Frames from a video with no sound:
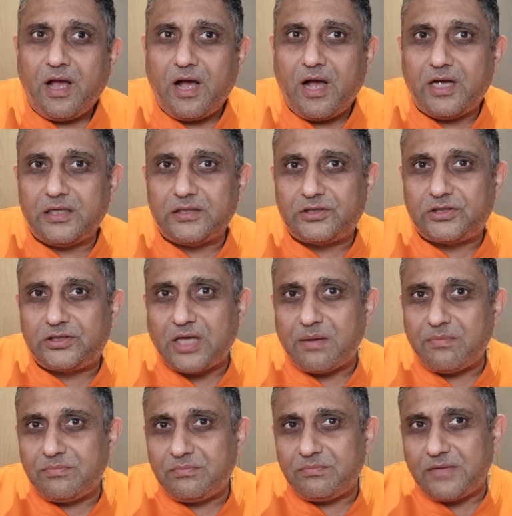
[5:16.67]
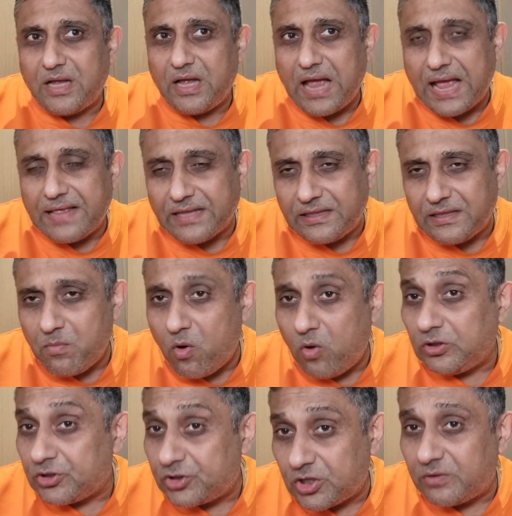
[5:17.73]
And then the
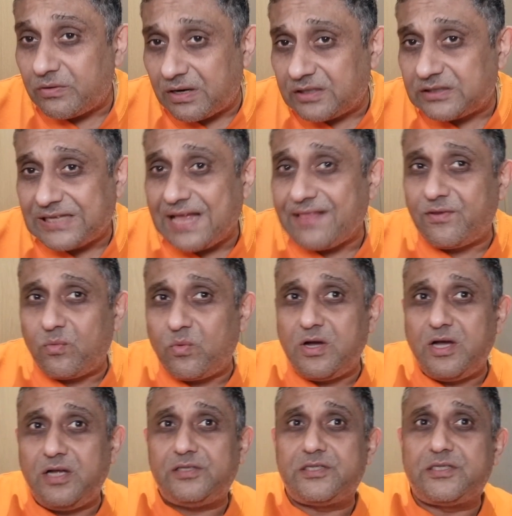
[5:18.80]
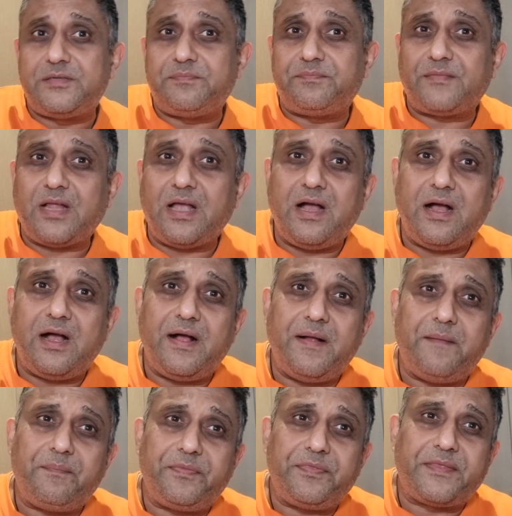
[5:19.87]
more the children understand the words,
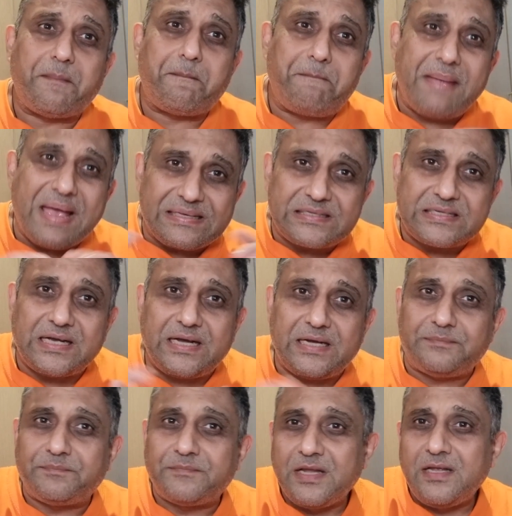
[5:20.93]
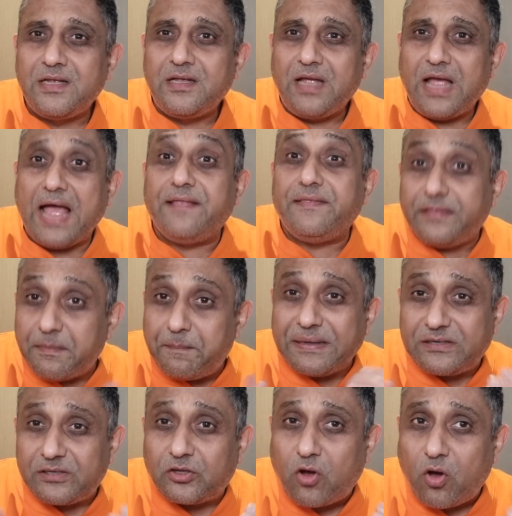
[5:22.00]
the better, and then the
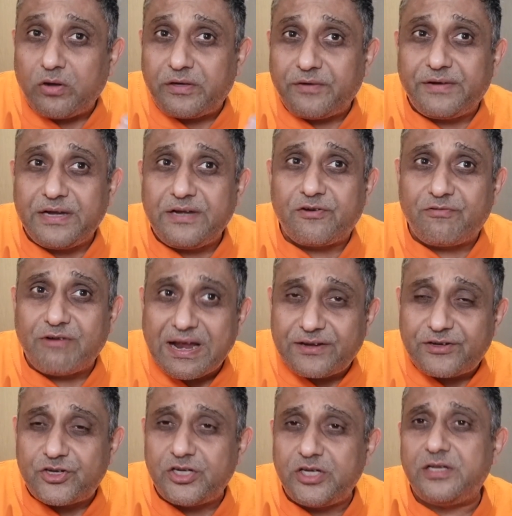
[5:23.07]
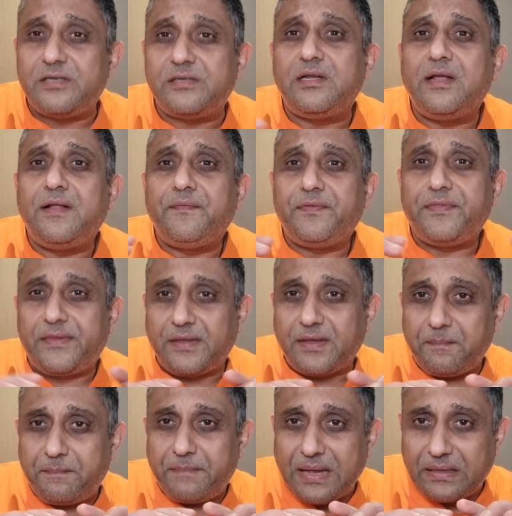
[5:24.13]
better the quality of the interaction,
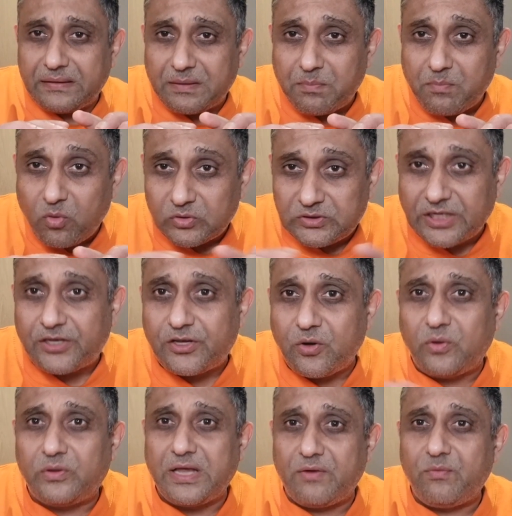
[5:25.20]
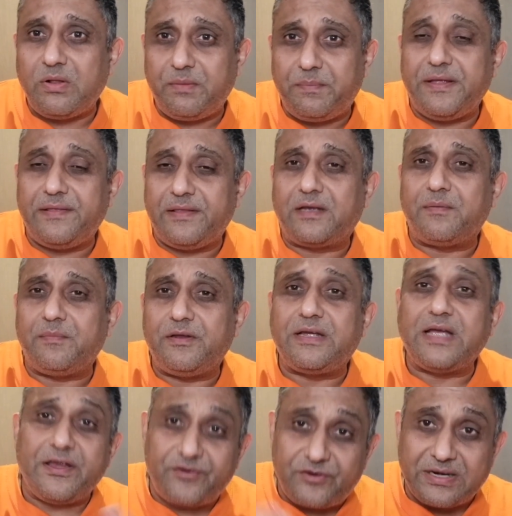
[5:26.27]
the more secure they will be in their
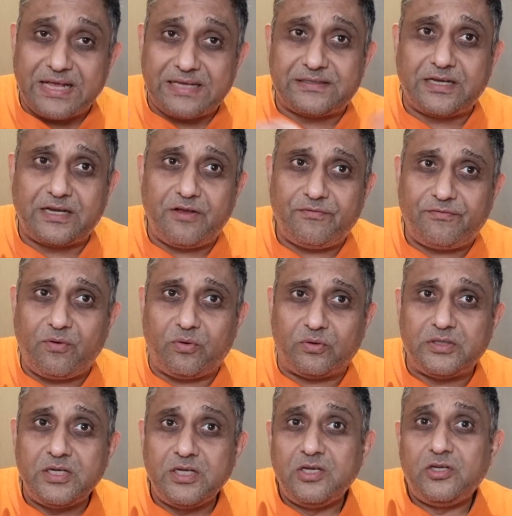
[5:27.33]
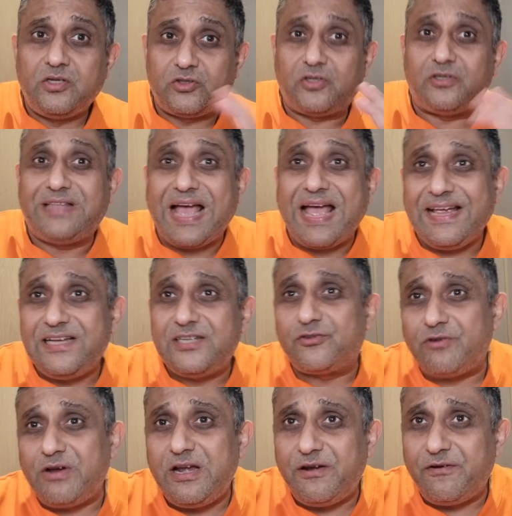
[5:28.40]
communication as they go forward. So that is
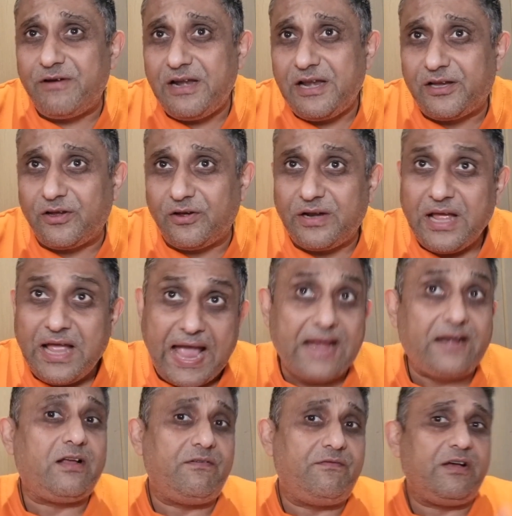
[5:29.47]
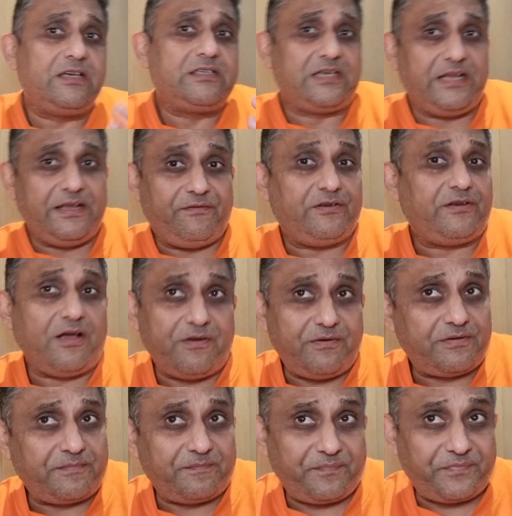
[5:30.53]
really good. And conversely, if you
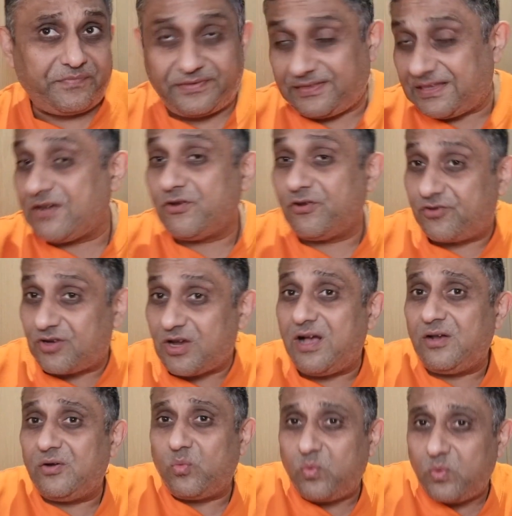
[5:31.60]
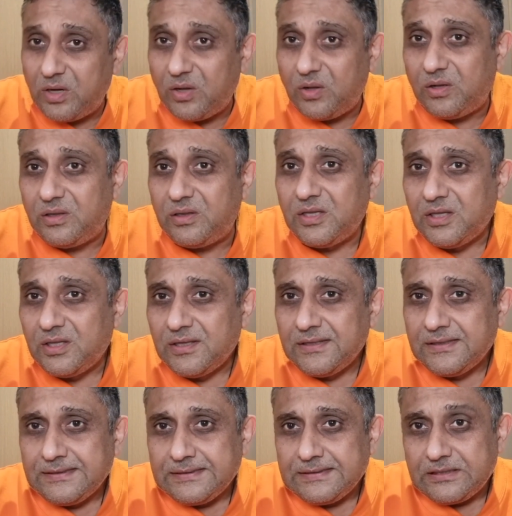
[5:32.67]
don't, then your child will
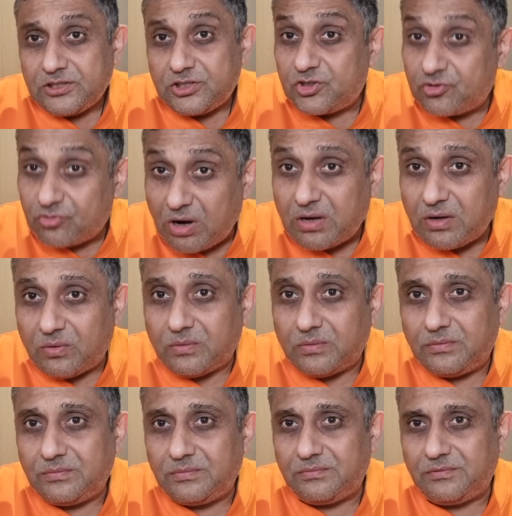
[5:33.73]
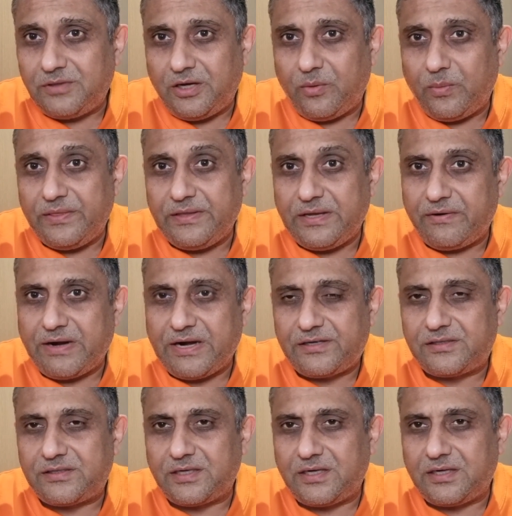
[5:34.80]
struggle, you know, when they're
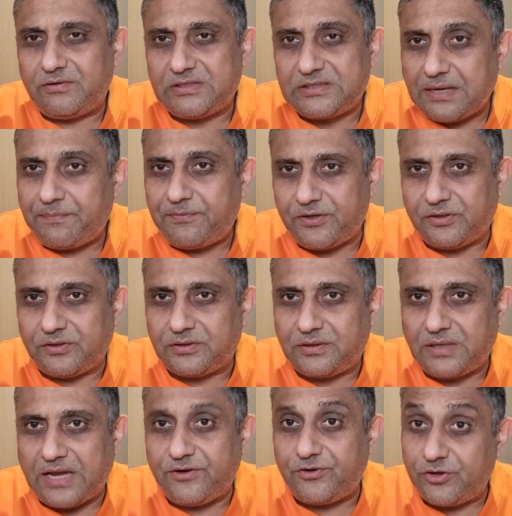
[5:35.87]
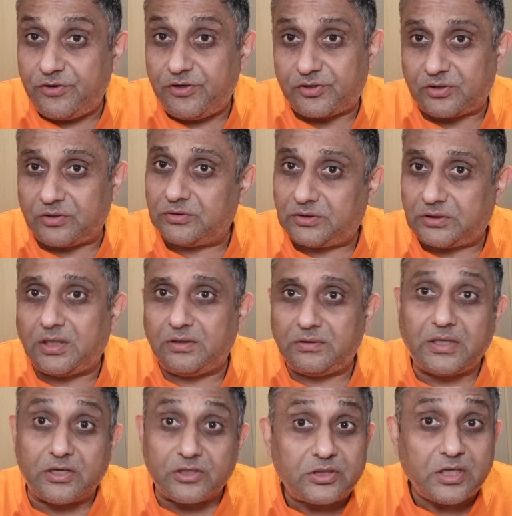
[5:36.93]
at reception and junior school. So,
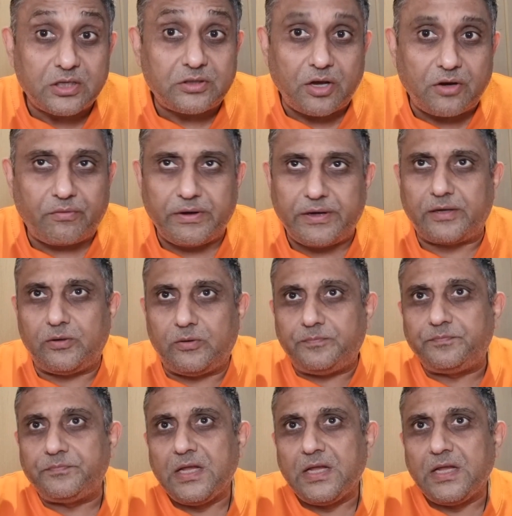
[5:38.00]
you know, so critical.